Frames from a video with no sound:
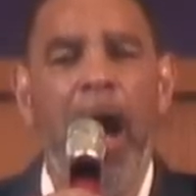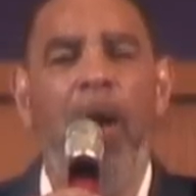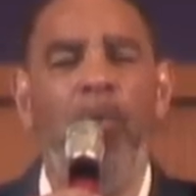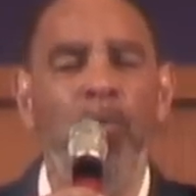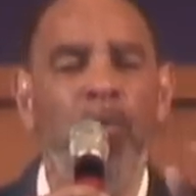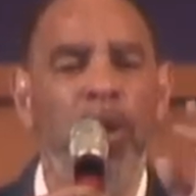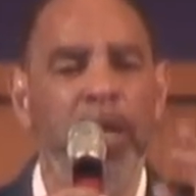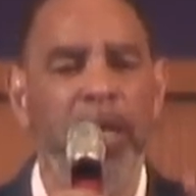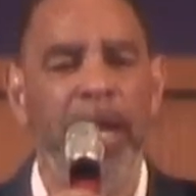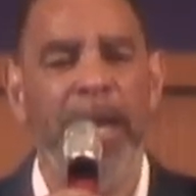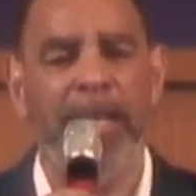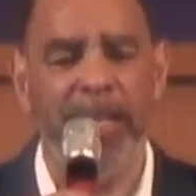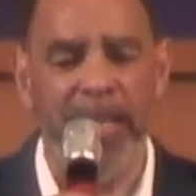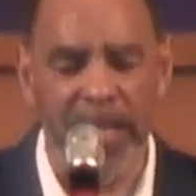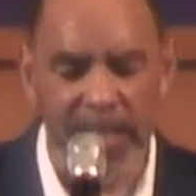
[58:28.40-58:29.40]
I want
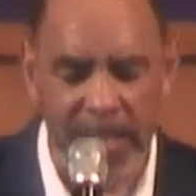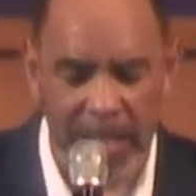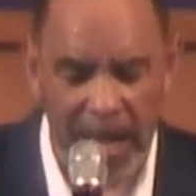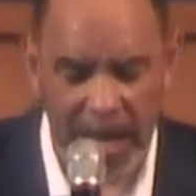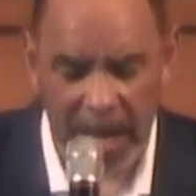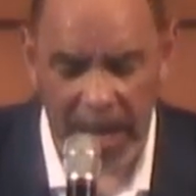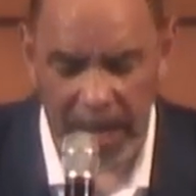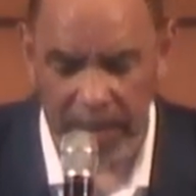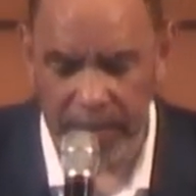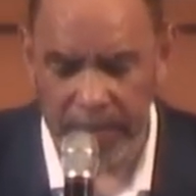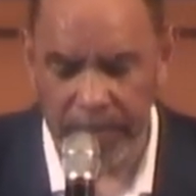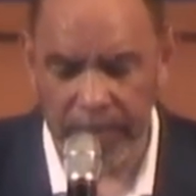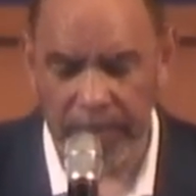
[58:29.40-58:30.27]
at this time,